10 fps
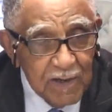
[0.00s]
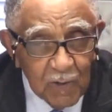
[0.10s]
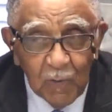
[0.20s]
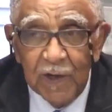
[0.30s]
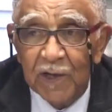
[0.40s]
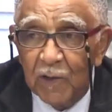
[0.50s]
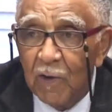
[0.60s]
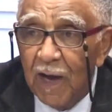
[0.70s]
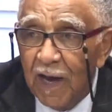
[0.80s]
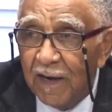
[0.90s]
uh,
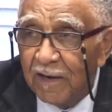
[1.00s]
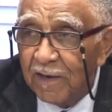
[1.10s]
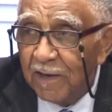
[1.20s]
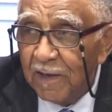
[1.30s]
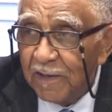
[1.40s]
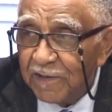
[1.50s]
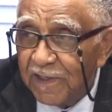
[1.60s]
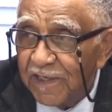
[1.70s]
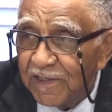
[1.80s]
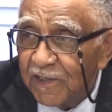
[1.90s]
as
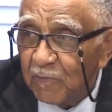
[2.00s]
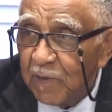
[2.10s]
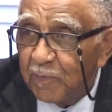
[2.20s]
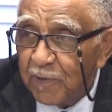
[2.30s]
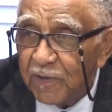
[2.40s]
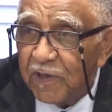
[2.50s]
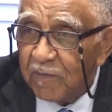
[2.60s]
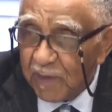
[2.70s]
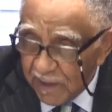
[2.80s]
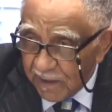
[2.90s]
president of
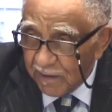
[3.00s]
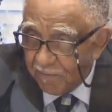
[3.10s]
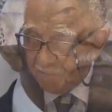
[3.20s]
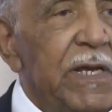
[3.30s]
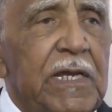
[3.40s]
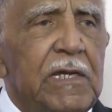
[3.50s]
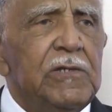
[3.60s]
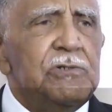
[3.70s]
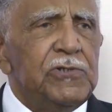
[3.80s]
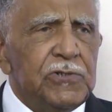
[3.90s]
the
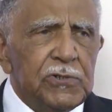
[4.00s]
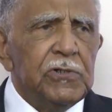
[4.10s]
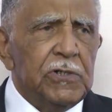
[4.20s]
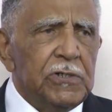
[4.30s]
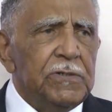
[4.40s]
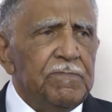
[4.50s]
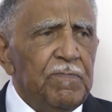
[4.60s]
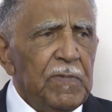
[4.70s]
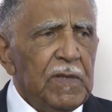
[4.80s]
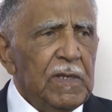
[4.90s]
SCLC
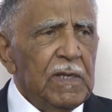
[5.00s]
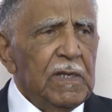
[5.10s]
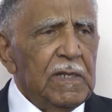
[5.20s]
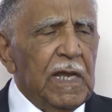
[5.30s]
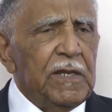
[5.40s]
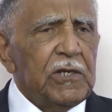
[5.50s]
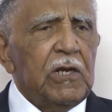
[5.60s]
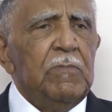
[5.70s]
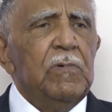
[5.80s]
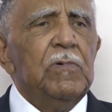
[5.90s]
longer than any
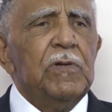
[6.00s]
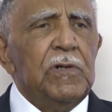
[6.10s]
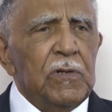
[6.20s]
person